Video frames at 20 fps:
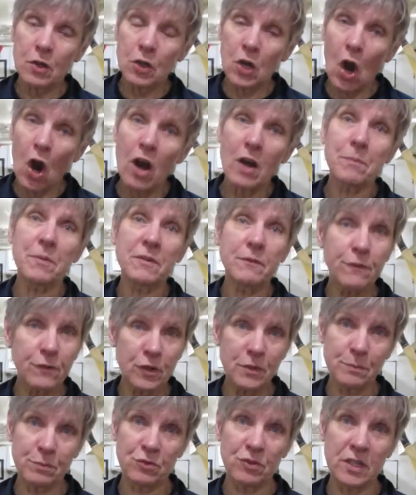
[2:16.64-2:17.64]
carbon
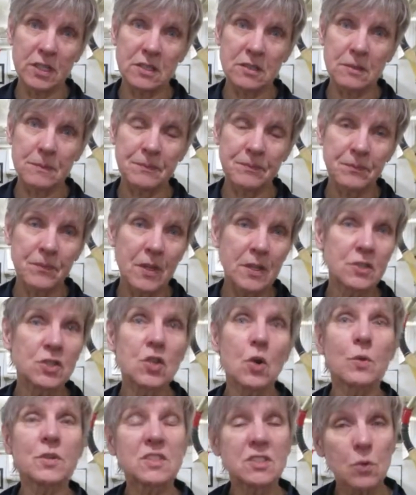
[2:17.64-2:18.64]
footprint.
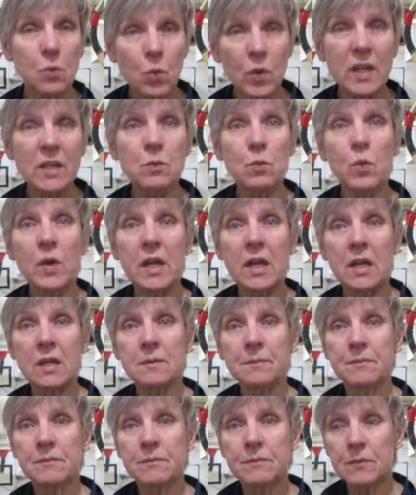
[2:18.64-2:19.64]
So it's a
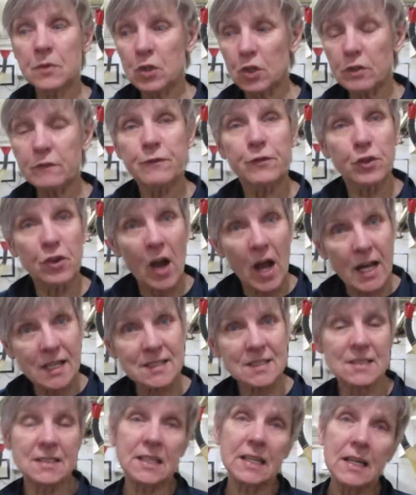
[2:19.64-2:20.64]
win-win. Good for
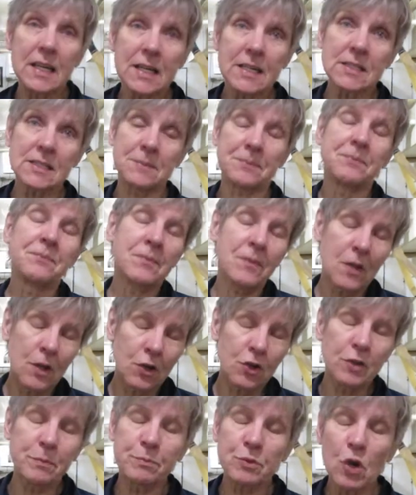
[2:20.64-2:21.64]
us to eat,
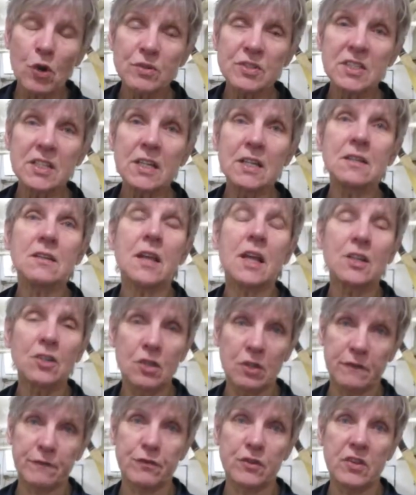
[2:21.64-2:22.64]
good protein, and
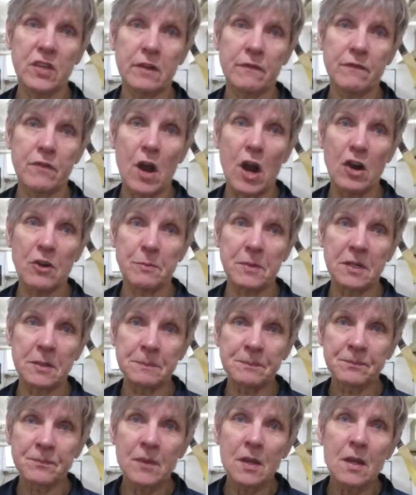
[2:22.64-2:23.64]
good for the environment.
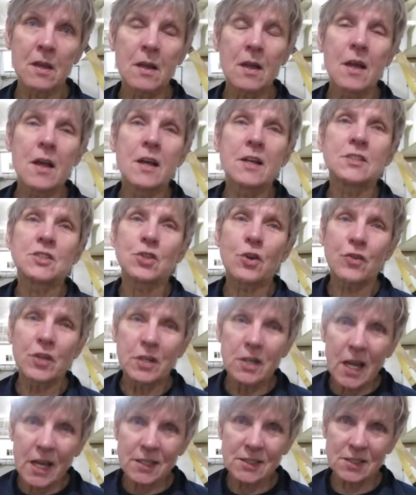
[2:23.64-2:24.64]
So the
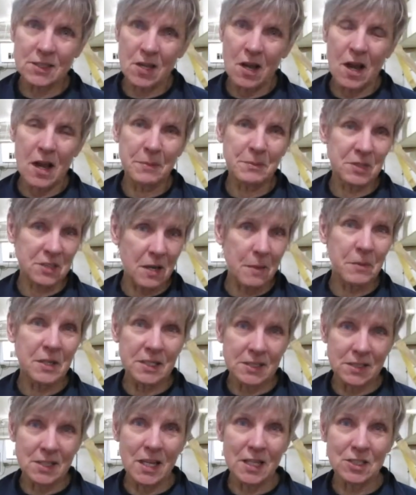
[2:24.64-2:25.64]
next time somebody
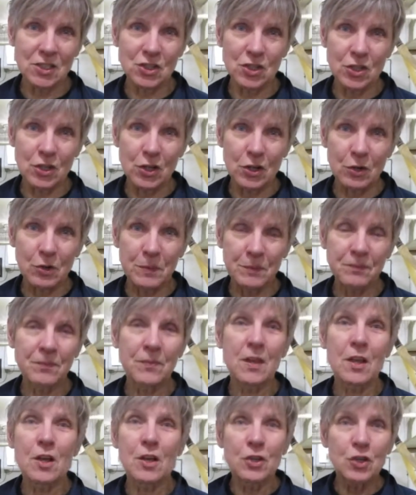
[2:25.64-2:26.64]
says to you,
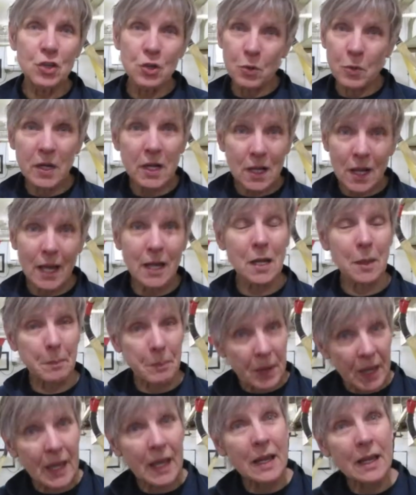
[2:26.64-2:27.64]
you eat like a
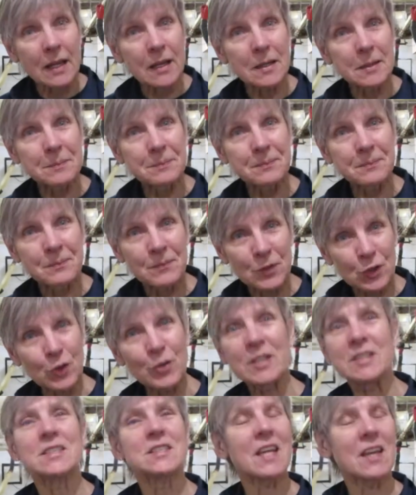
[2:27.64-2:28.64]
pig, you
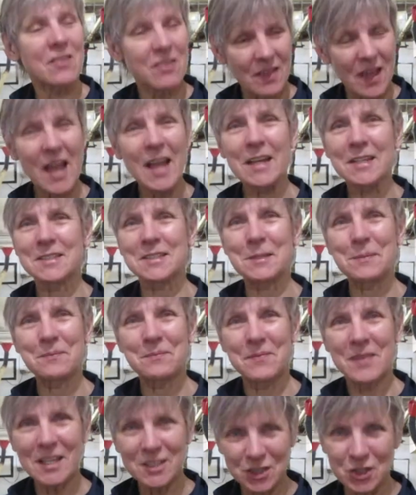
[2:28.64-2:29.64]
can say, thanks,
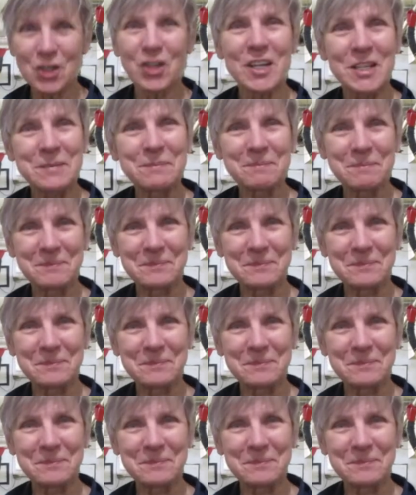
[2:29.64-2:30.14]
that's good.